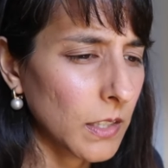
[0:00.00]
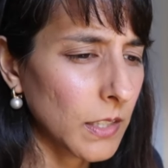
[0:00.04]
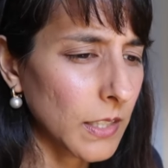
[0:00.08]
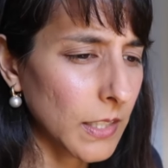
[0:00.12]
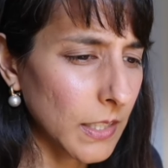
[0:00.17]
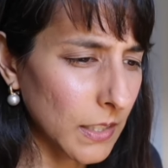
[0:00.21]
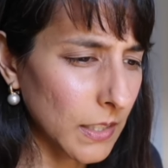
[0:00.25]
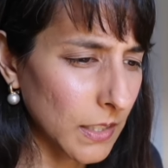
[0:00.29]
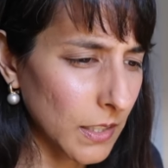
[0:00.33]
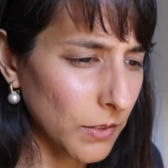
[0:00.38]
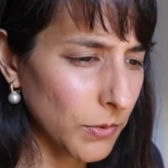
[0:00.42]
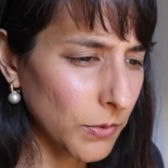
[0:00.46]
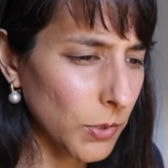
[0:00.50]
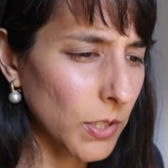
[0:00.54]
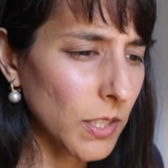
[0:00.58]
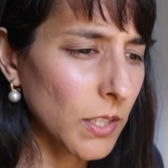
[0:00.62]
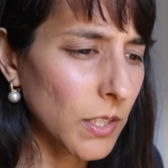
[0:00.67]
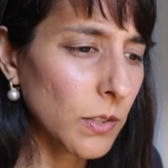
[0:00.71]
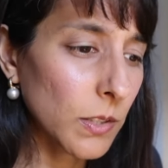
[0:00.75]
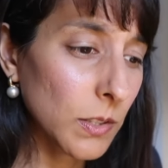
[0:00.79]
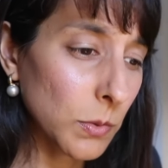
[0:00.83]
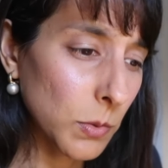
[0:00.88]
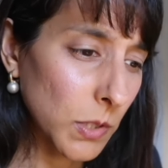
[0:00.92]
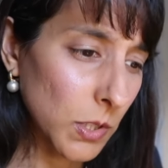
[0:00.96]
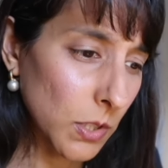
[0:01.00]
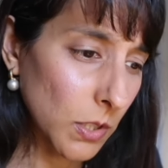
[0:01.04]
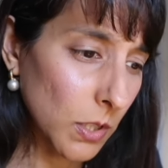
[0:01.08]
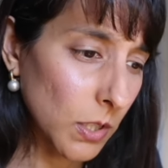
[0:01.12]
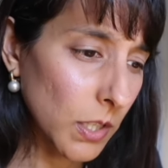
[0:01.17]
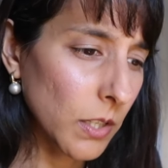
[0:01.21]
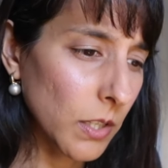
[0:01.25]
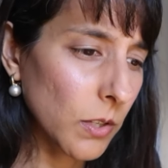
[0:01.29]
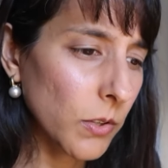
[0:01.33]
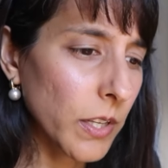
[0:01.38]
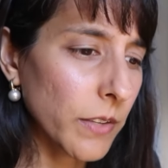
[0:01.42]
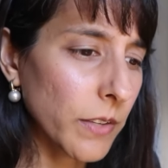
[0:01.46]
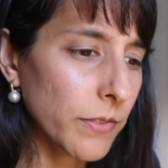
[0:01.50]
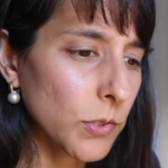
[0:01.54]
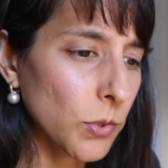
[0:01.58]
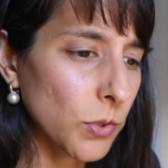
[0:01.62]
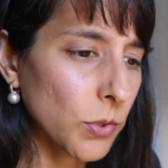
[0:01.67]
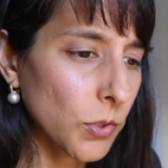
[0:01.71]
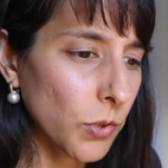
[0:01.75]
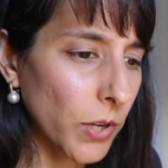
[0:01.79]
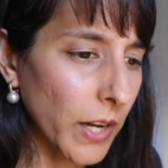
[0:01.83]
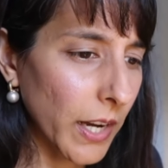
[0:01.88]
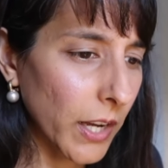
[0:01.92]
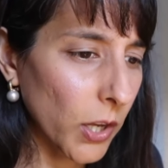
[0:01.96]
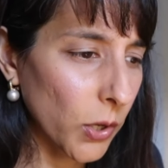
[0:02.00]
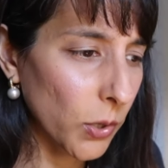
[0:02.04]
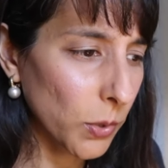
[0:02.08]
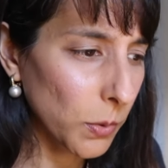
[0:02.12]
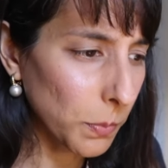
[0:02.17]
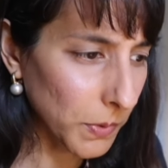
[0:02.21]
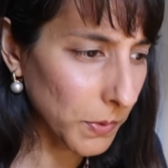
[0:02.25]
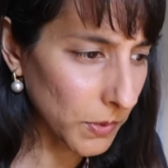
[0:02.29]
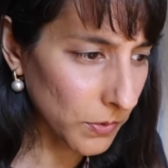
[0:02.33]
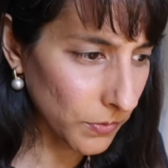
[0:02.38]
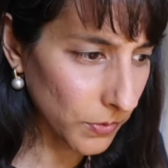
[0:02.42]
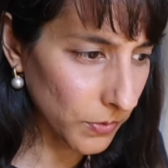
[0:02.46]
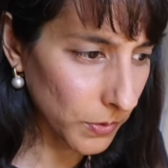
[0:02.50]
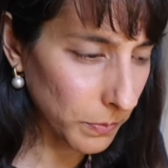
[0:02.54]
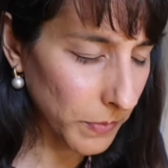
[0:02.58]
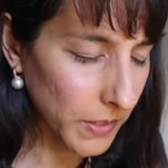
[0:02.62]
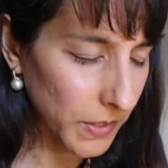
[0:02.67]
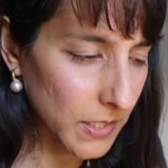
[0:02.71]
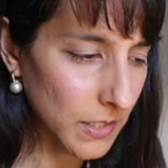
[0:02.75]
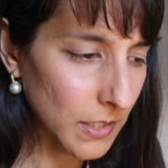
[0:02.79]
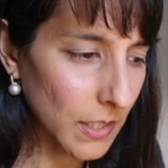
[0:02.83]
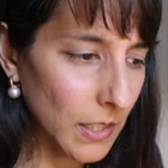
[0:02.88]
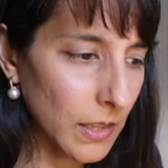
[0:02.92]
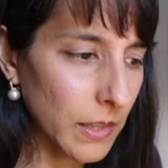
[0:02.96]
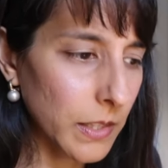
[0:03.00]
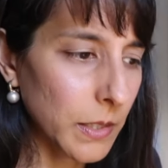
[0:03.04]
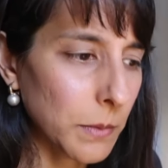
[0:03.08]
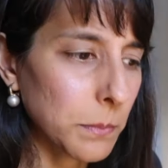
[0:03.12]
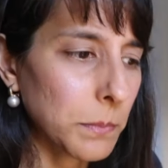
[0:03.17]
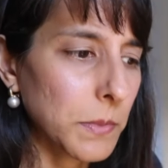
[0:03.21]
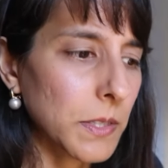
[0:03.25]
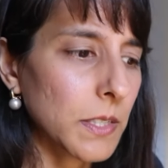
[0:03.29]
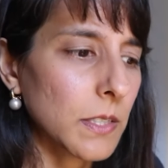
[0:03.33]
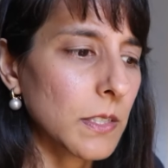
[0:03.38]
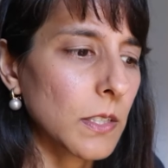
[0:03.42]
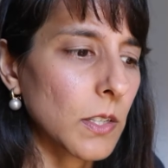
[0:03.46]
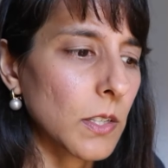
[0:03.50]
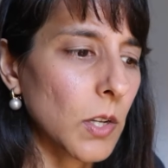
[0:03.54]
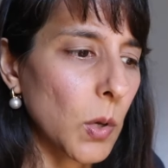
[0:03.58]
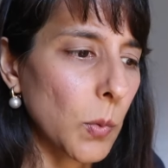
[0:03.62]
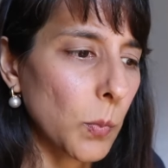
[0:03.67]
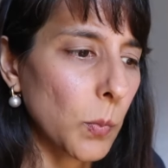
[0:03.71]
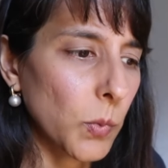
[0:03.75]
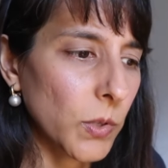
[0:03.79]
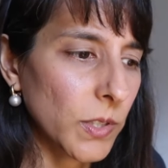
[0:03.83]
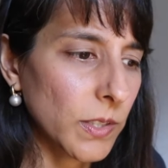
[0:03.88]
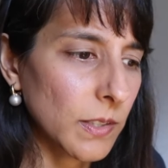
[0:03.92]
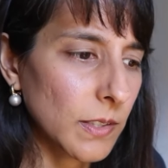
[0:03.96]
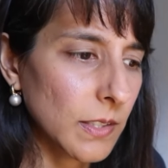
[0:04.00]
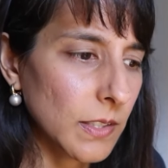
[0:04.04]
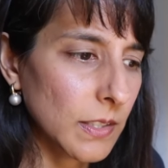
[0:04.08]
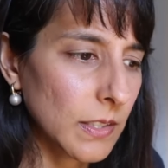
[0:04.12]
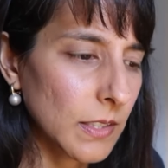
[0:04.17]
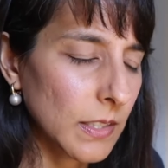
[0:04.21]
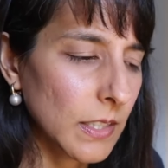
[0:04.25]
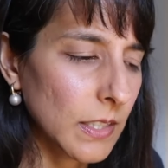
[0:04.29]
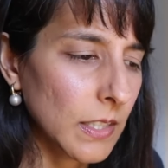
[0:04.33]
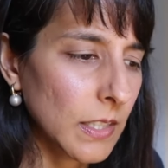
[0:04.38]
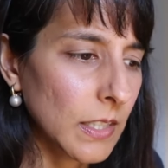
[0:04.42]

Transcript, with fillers: Yeah, I've got here as well, occult gifts could crack open from this eclipse onwards.